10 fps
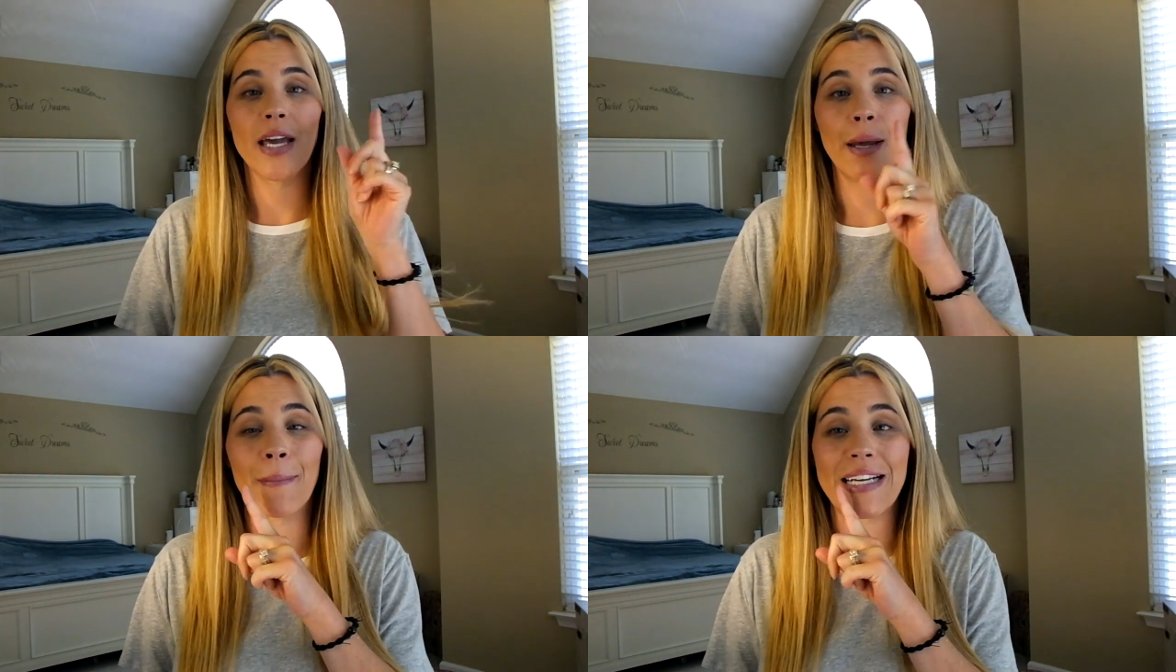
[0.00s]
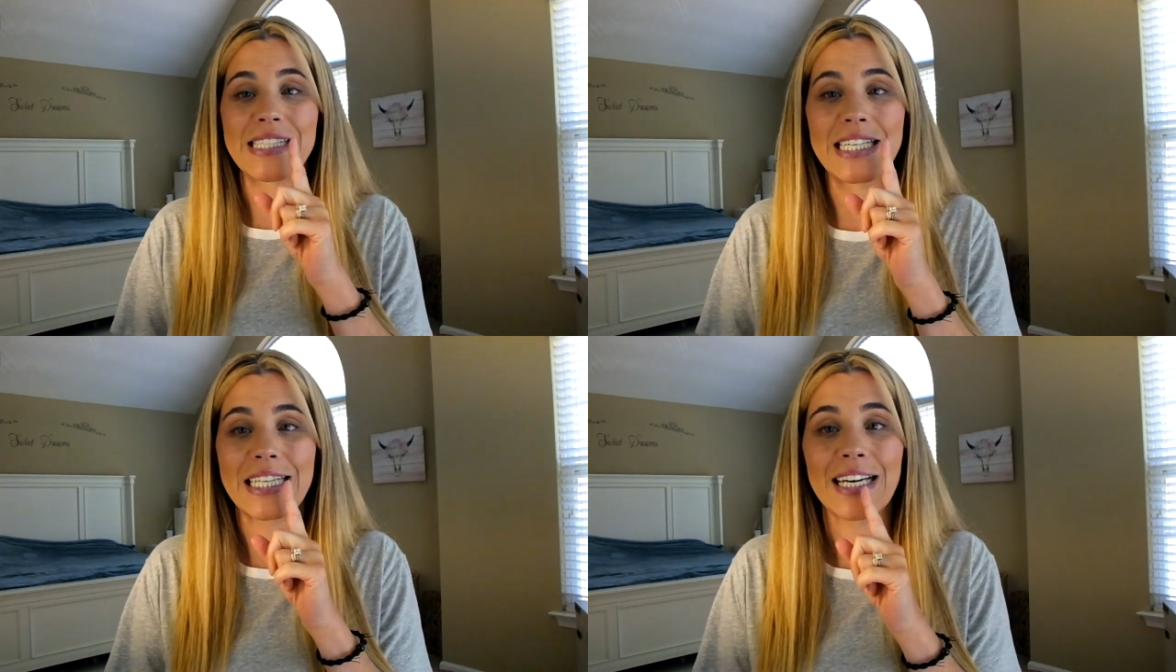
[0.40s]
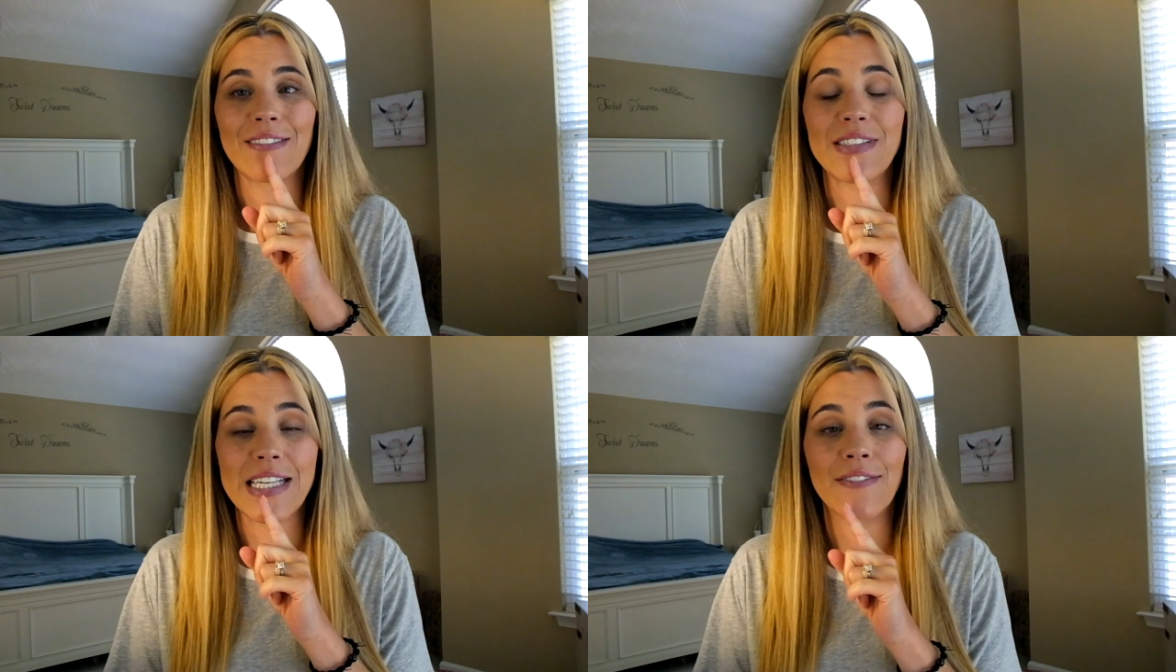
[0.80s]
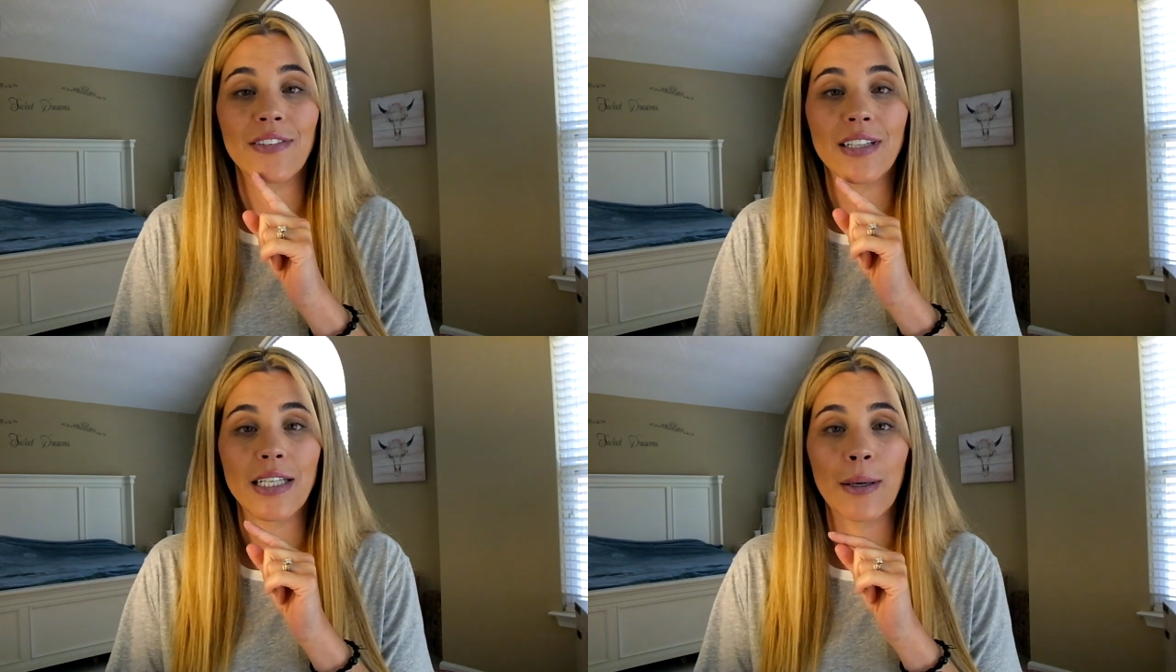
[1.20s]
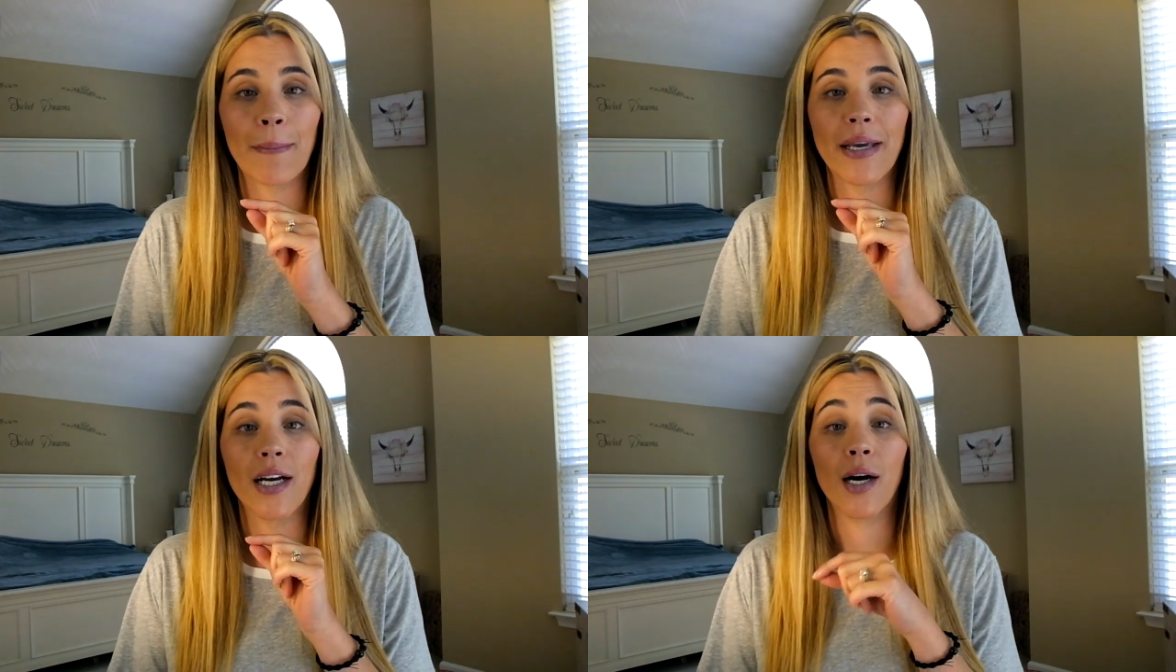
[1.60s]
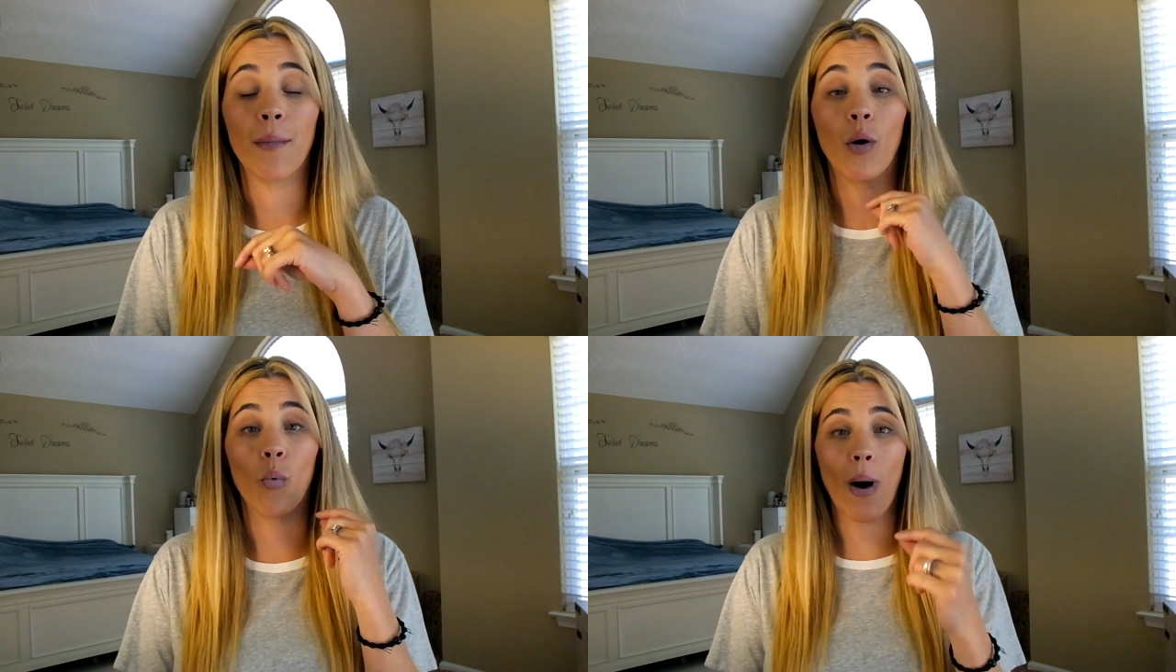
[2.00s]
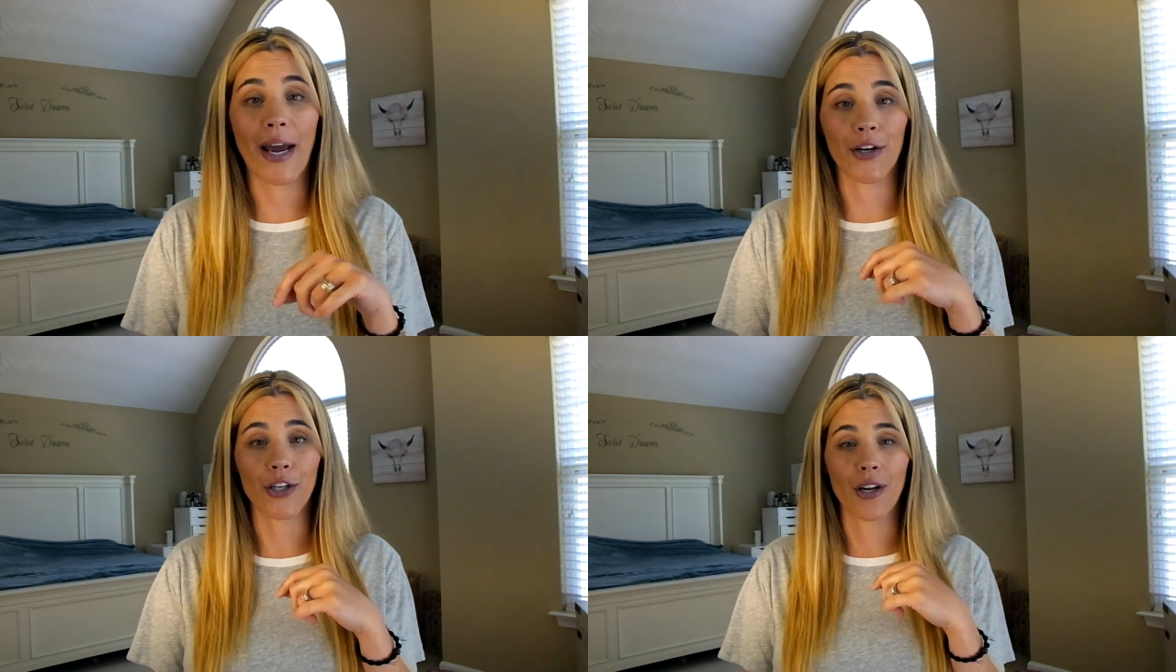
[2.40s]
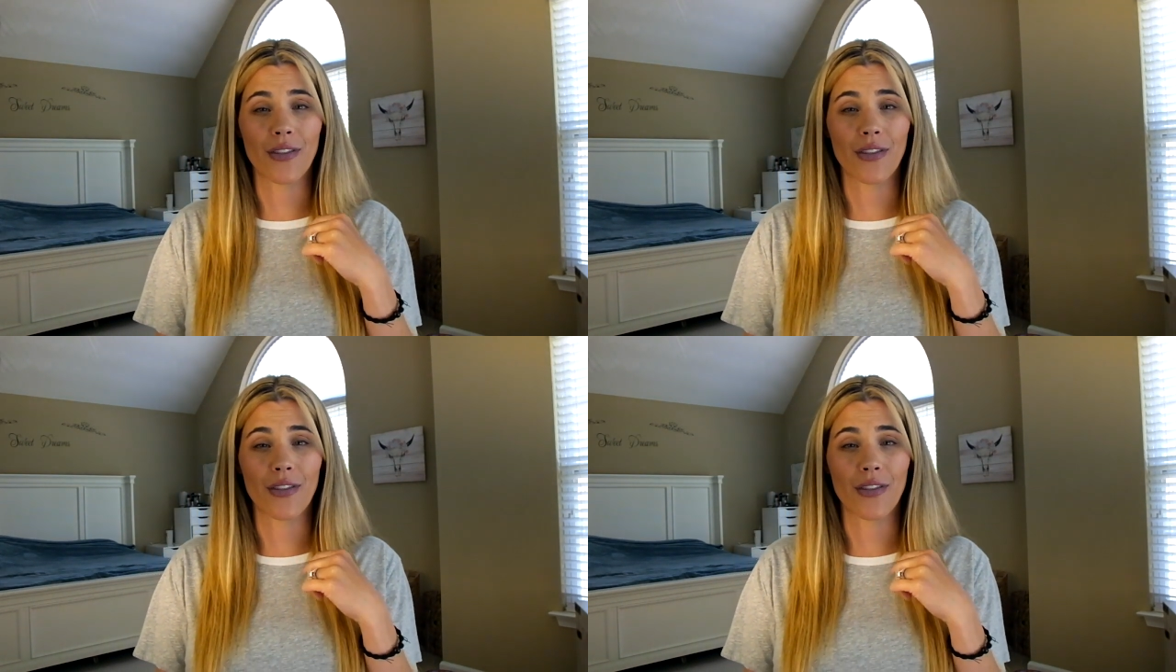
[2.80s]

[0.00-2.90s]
and my teeth have definitely become whiter.